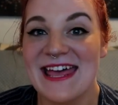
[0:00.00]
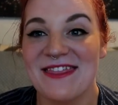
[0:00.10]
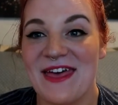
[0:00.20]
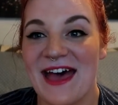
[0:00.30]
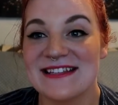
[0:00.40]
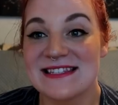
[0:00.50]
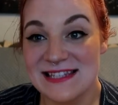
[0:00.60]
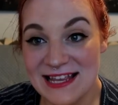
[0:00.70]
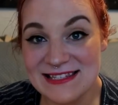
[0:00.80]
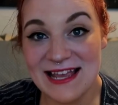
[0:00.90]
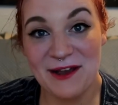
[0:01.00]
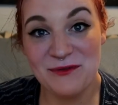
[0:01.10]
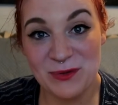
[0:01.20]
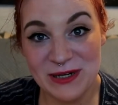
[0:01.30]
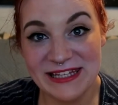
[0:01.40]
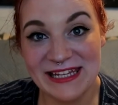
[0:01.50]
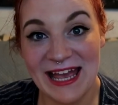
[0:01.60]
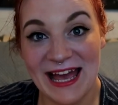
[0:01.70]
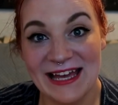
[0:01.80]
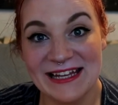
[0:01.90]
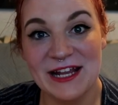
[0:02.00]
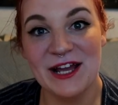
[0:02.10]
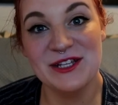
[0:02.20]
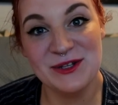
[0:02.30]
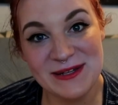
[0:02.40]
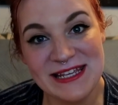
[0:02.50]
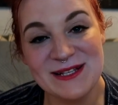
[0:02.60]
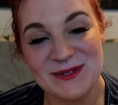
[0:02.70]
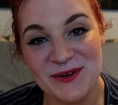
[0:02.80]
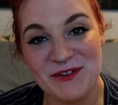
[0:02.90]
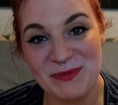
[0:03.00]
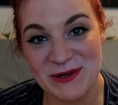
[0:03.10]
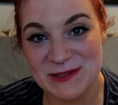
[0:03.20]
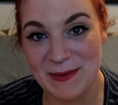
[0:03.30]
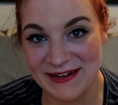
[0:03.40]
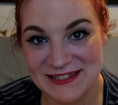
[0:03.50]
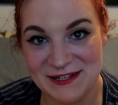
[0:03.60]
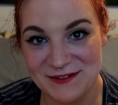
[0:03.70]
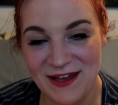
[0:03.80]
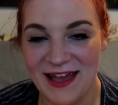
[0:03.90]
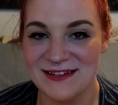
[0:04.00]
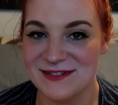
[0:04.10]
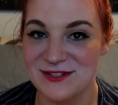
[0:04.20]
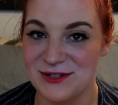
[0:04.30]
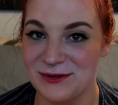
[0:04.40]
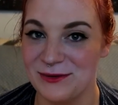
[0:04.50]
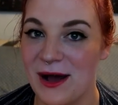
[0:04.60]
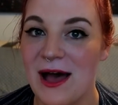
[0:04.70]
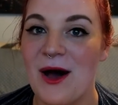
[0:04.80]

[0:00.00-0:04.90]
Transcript: that since I've really had a unique sort of perspective as to